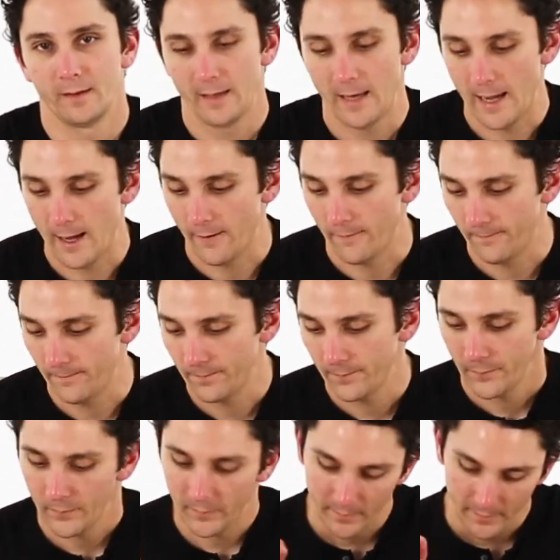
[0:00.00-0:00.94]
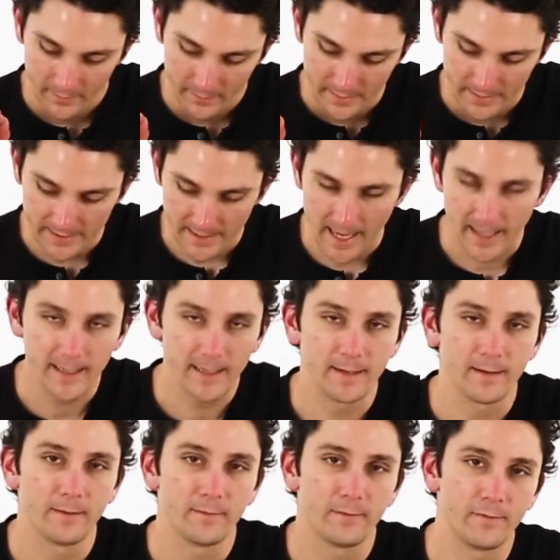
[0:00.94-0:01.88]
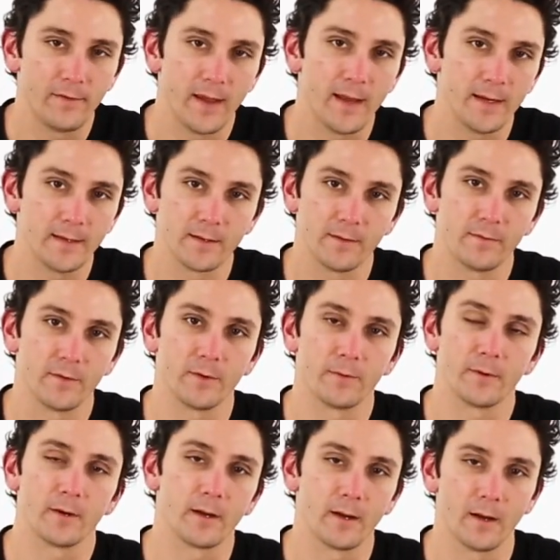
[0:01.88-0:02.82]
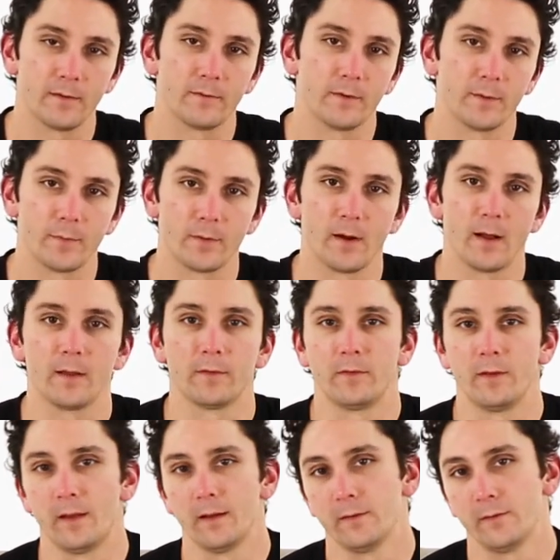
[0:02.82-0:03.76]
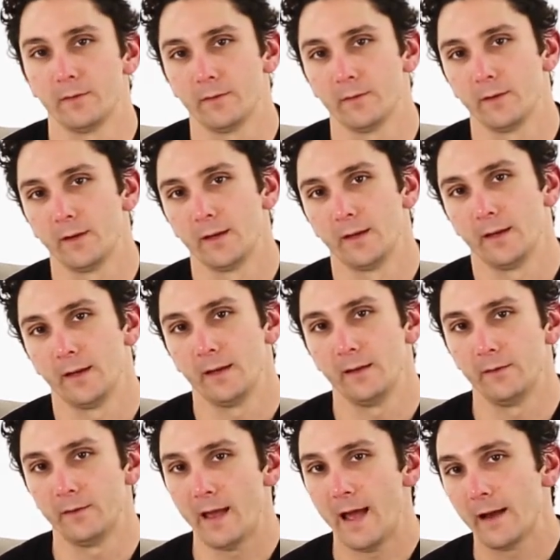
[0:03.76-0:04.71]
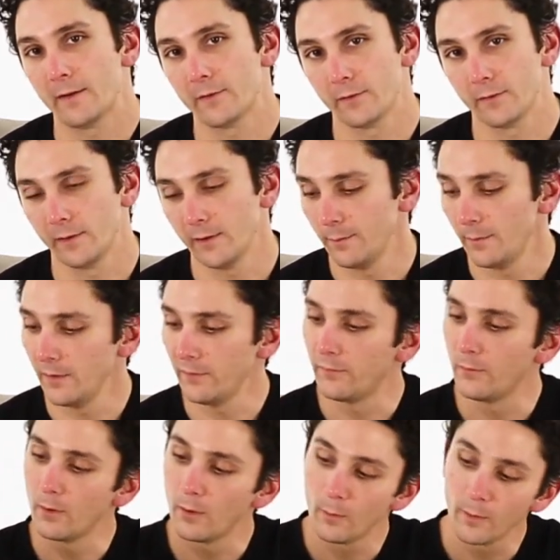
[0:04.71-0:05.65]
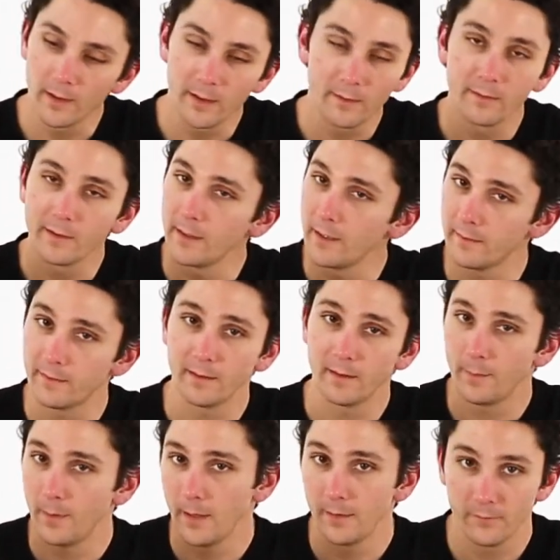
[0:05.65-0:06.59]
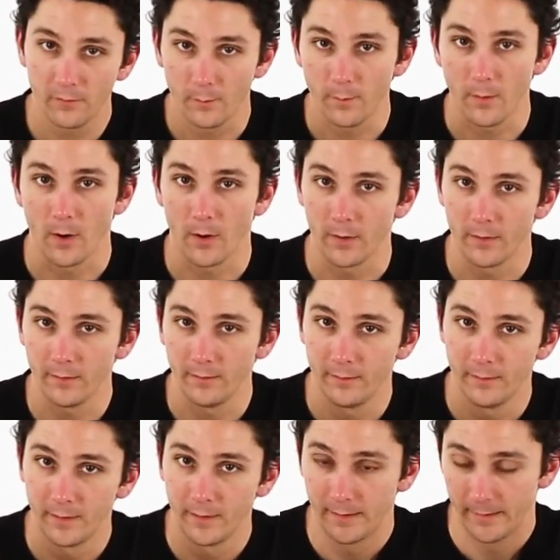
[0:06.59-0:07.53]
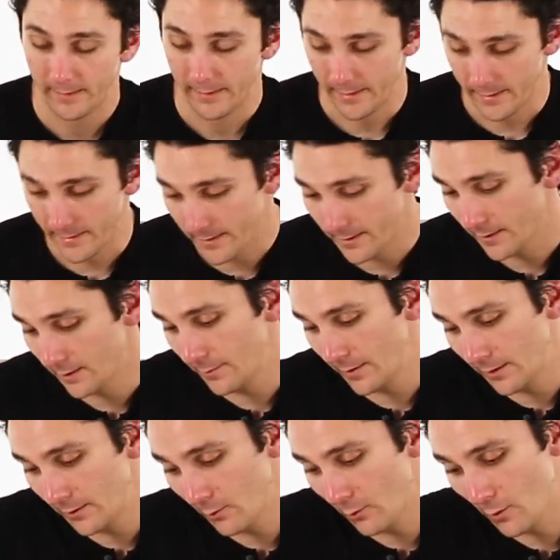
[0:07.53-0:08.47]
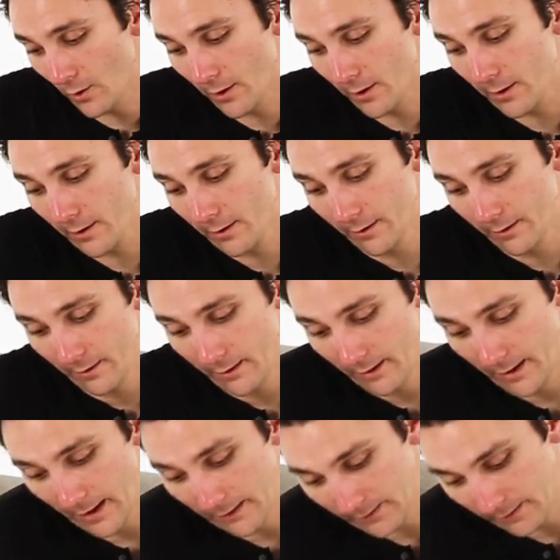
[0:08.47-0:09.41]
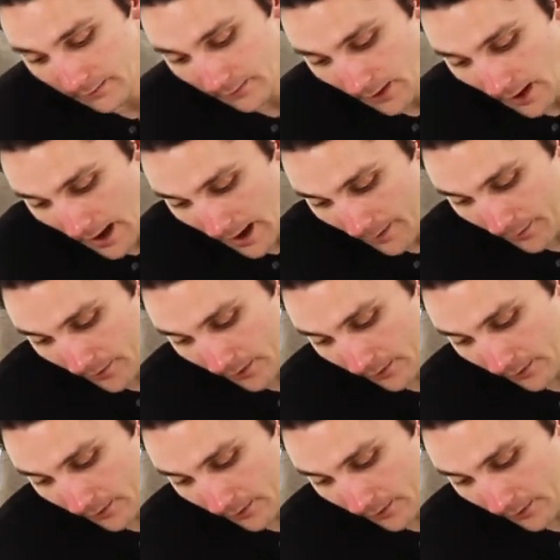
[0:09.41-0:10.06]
Now, second phase of your recovery process is actually, before we even get to the painful part, is going to be to work at the top